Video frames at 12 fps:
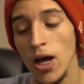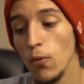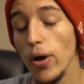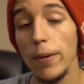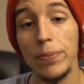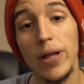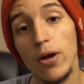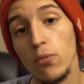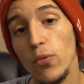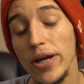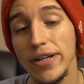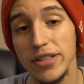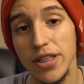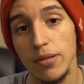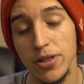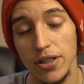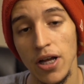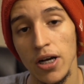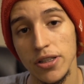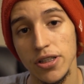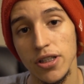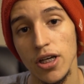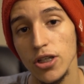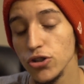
we are playing weaker teams than us.